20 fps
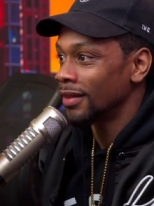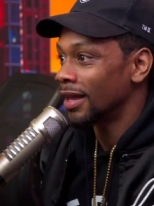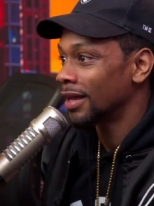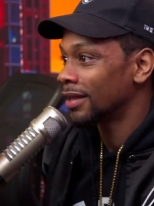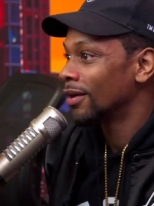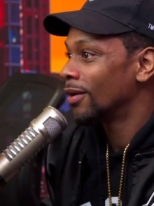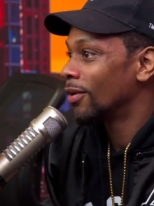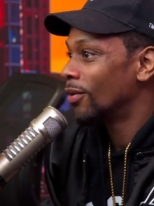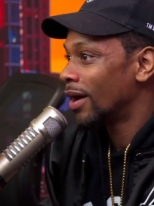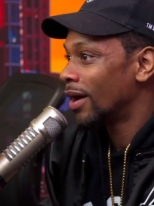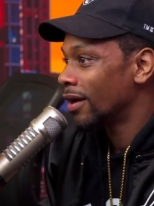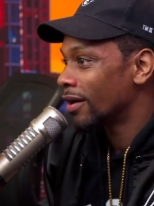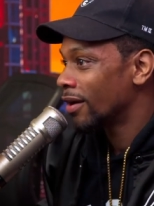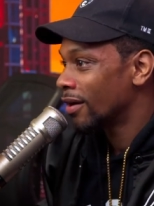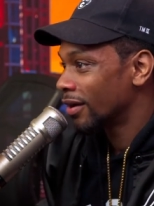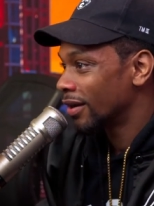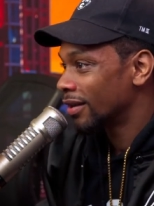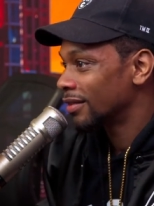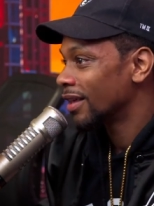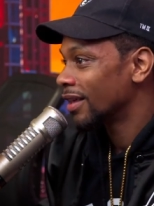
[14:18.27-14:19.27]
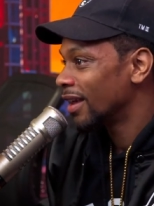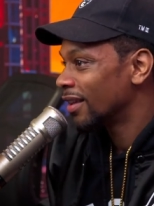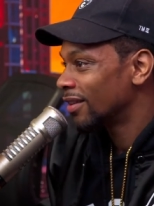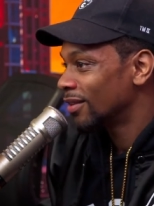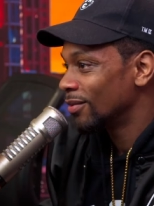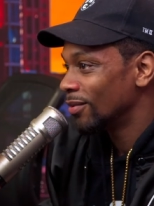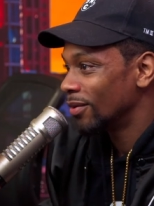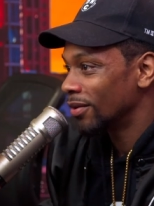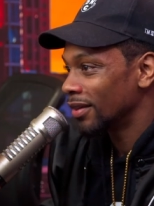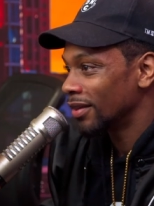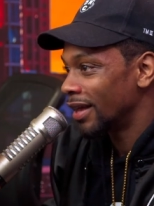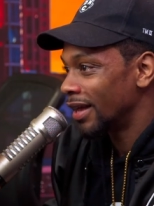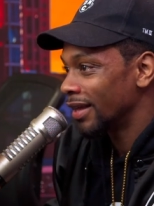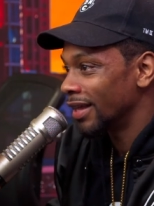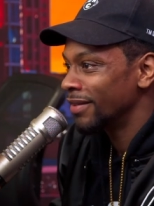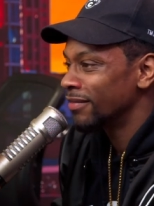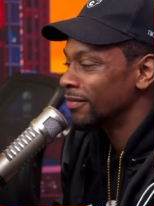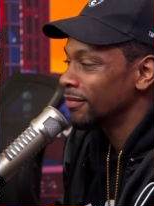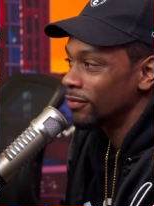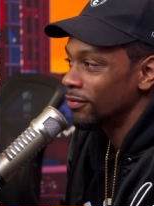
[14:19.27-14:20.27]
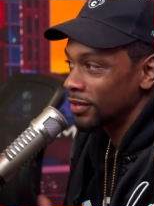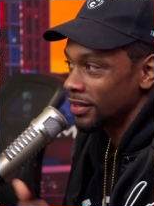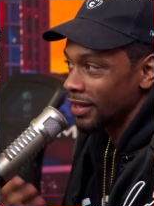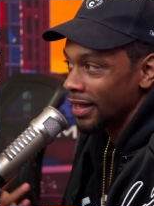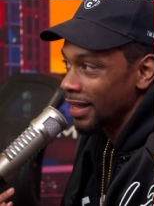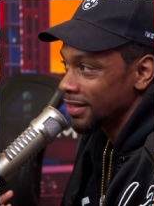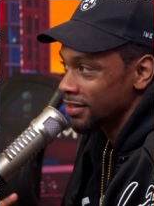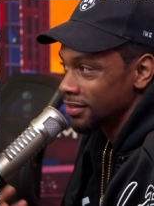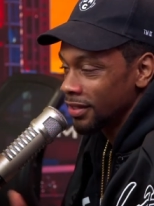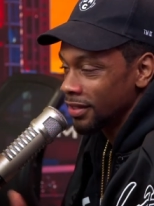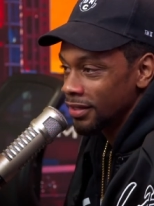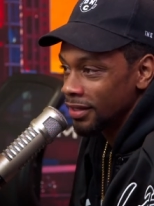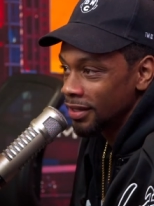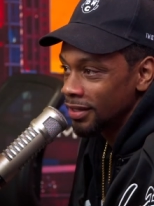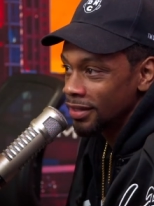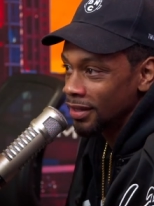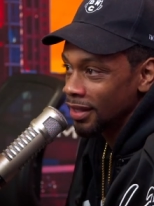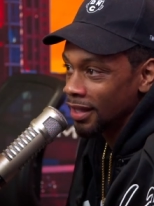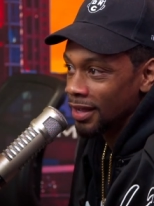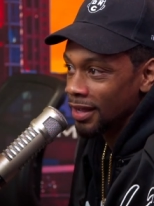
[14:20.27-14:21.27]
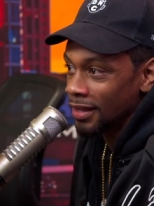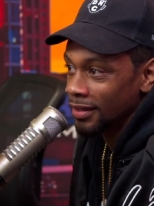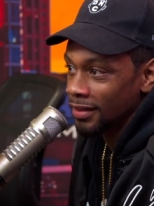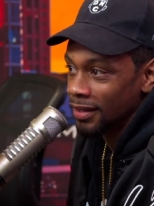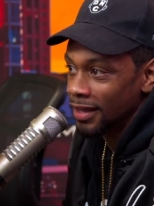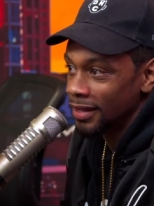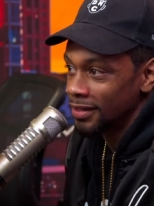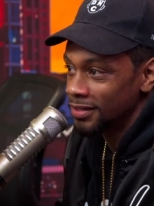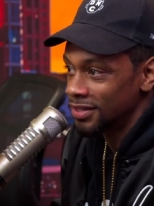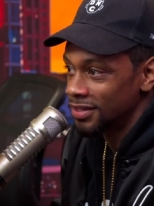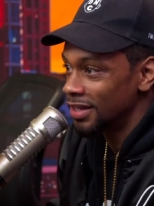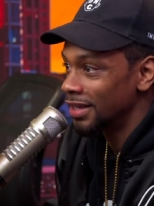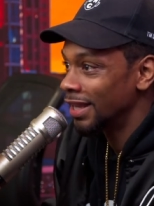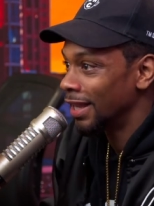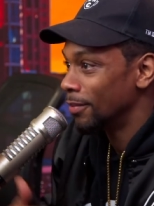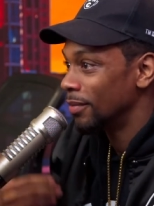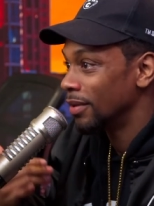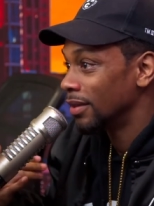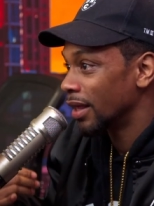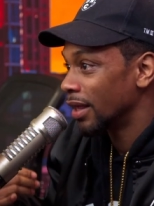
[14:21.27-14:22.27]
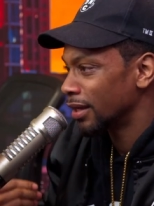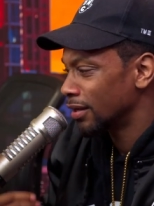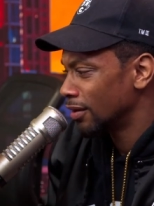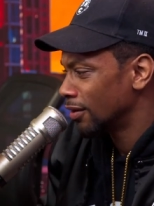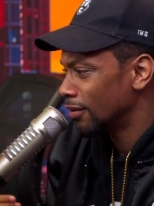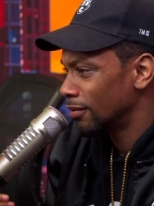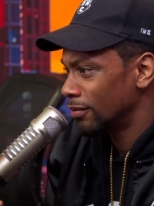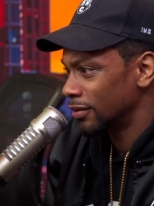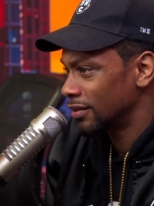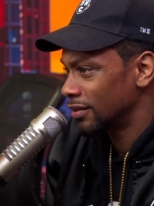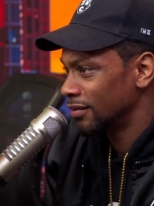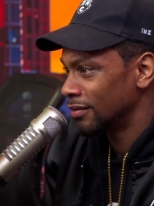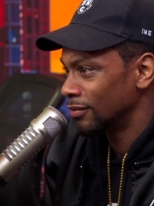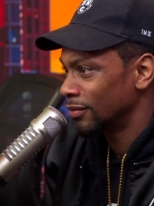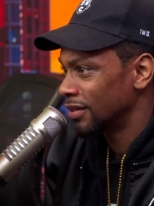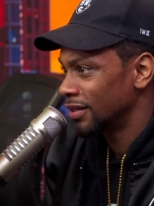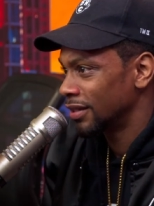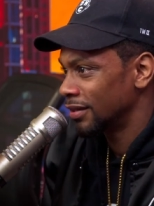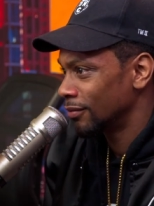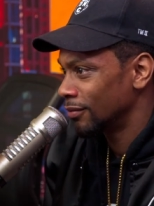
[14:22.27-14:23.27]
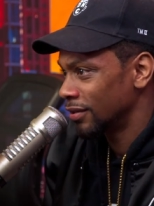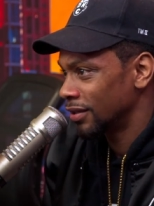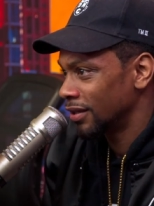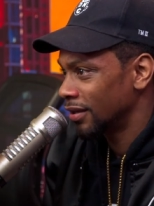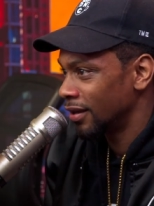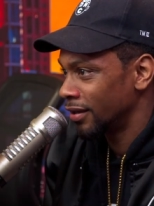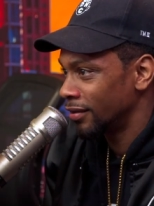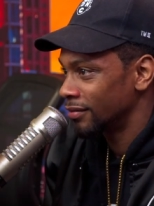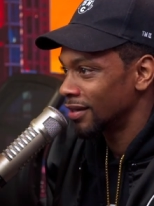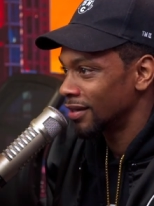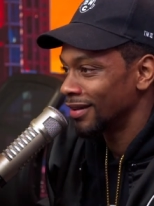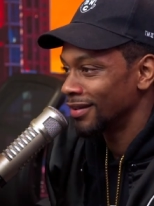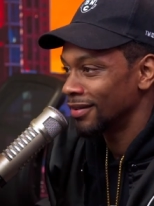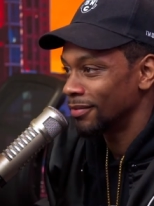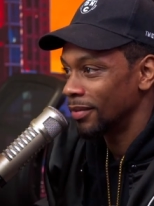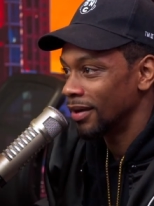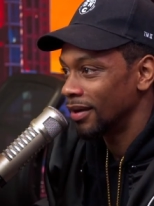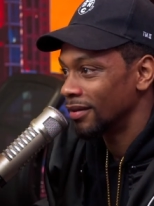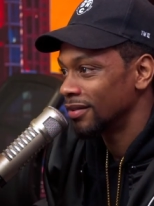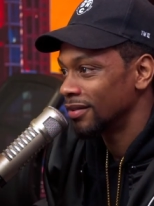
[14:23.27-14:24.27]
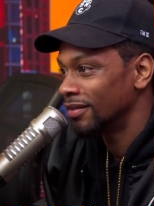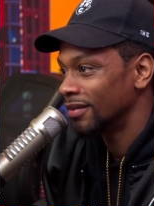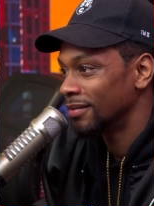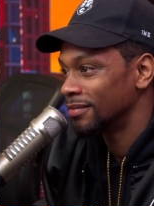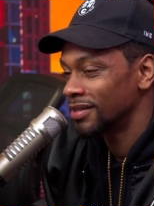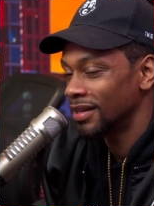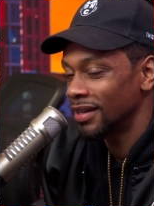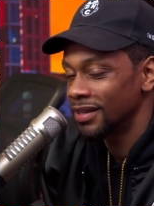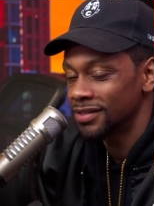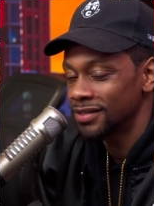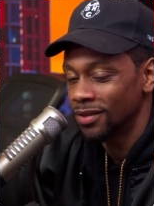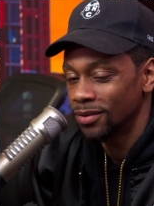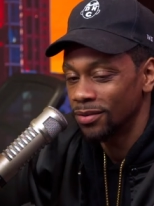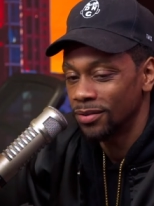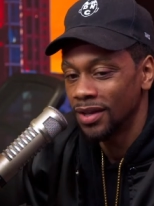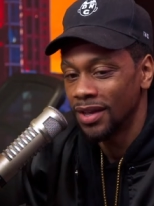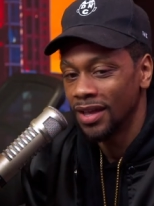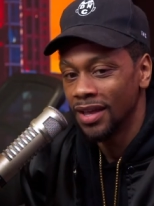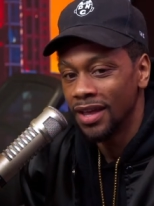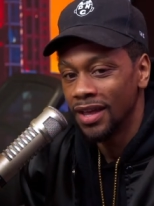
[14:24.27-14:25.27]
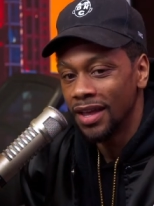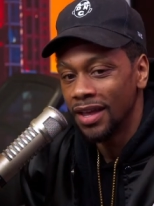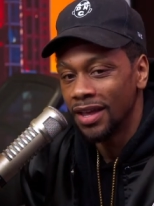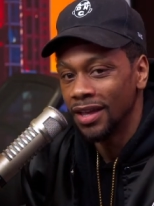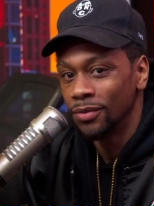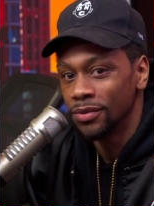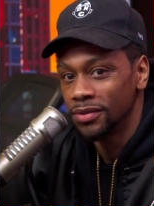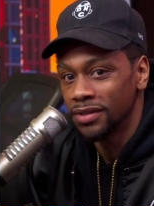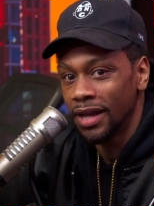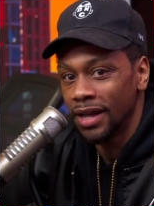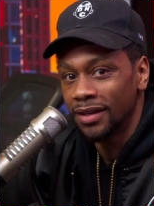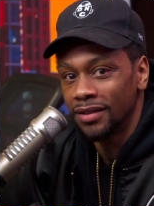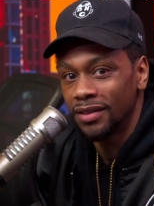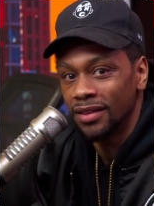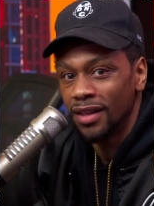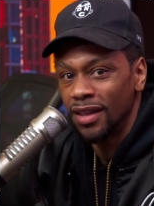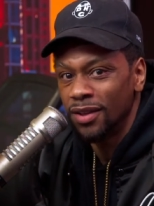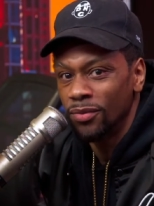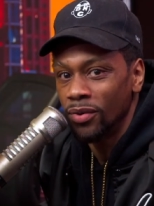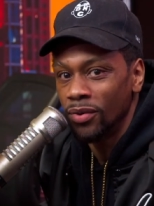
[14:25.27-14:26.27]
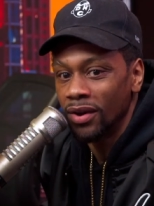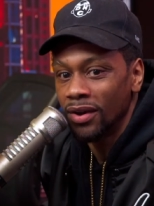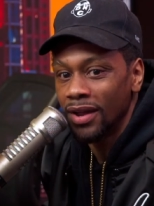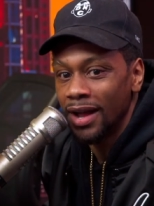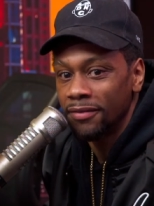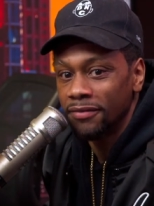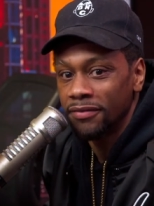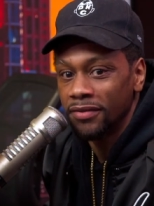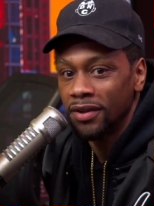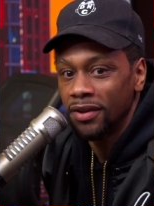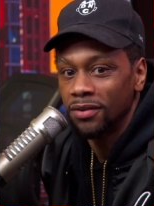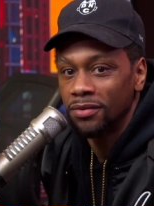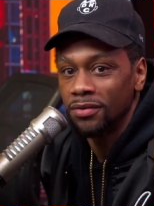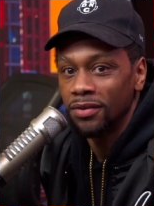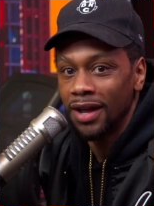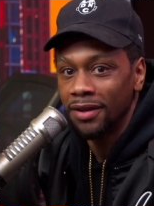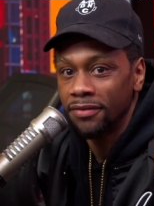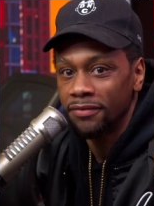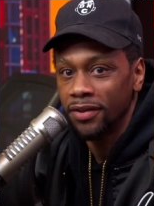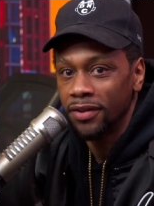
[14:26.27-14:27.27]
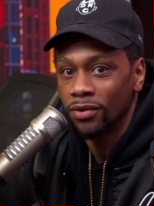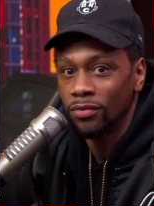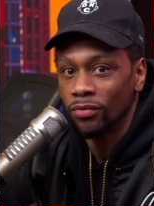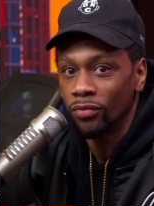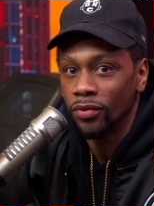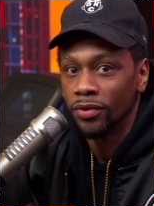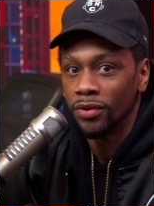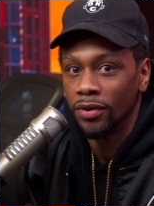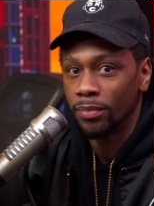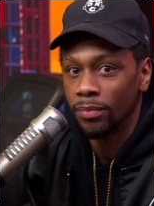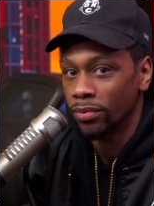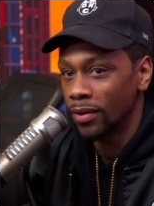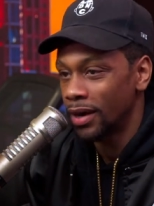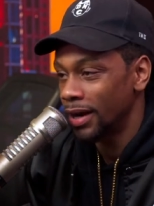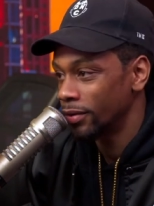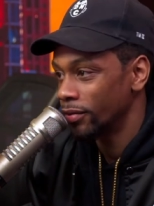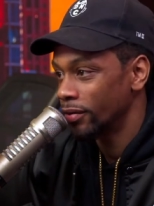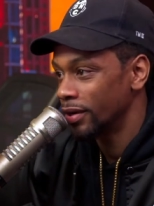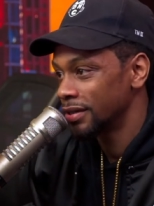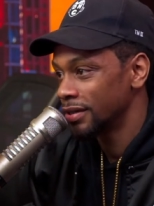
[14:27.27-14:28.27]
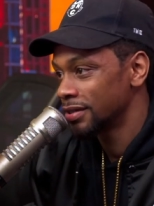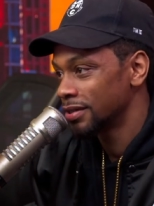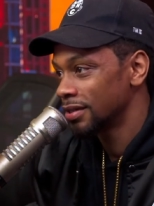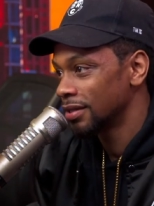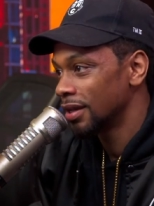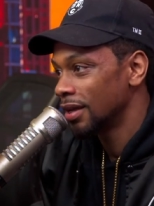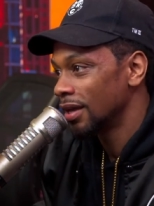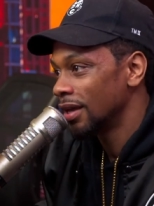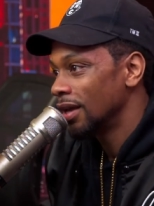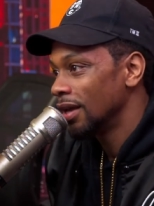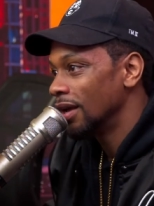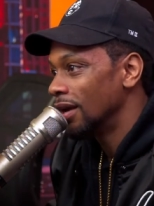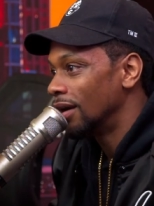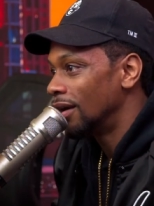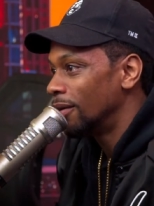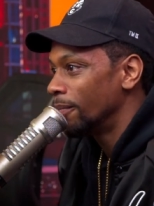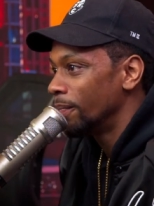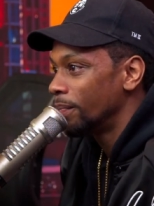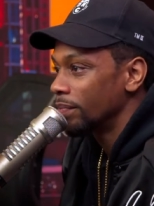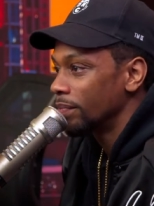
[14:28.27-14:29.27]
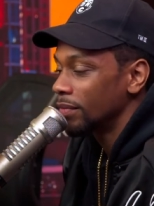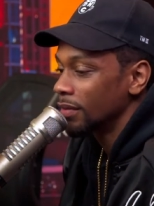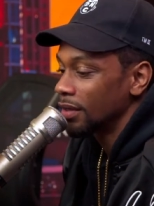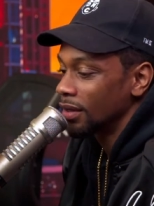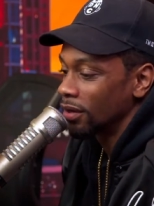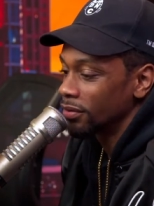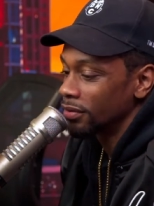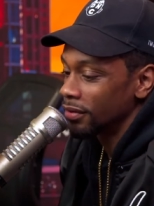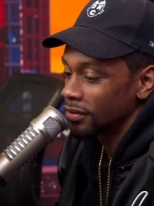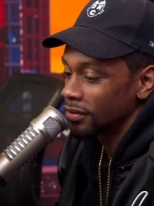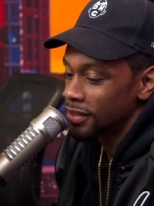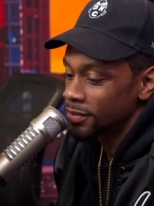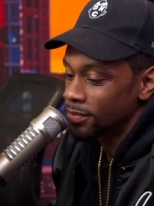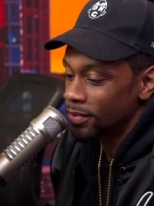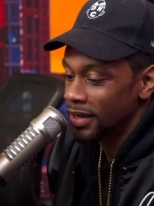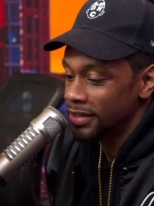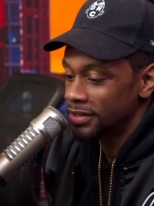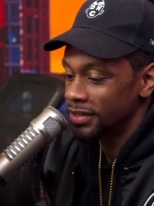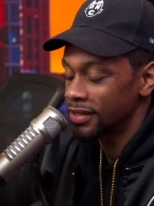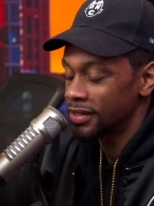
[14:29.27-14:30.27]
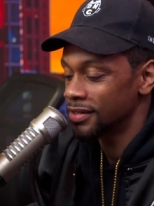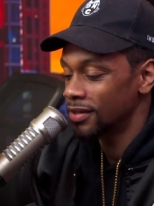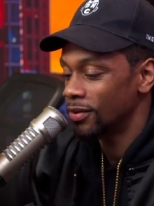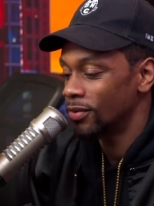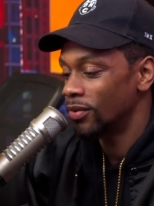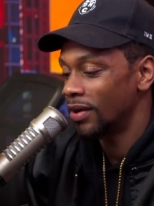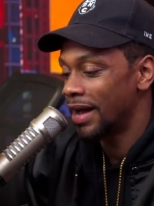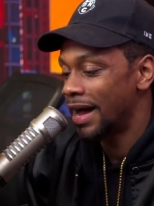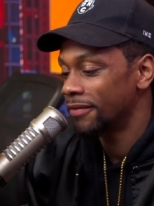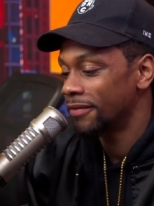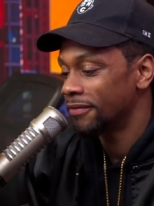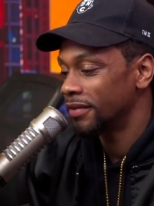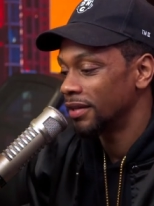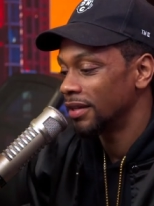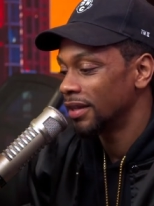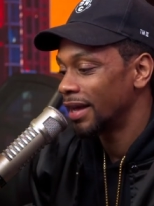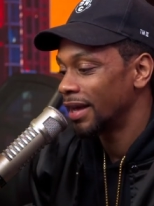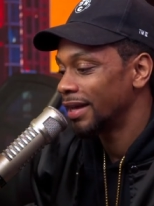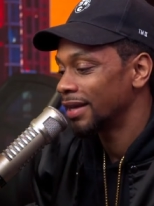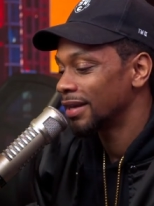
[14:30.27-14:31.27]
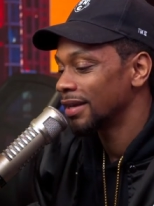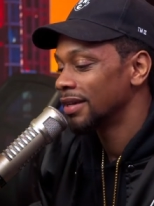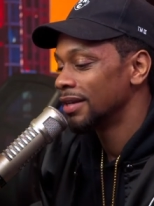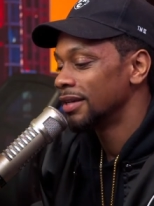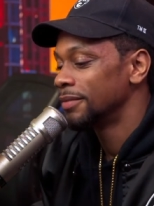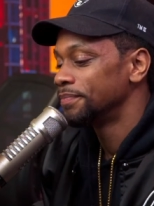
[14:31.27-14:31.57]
Like, yo, I heard it, thank you. Or, like, even with the Angela Yee line, like, she hit me like, yo, what what the, what the hell are you talking about? You know what I'm saying? So it was, like, a thing where I felt I felt real progress um, on, on this project. So I feel like...